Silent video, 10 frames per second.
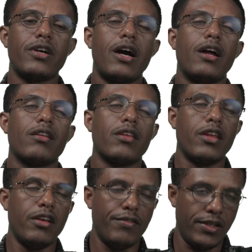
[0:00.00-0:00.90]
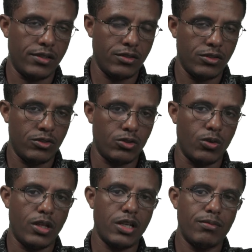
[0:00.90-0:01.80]
are given. So
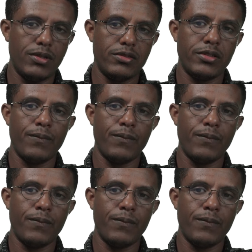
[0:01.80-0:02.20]
that means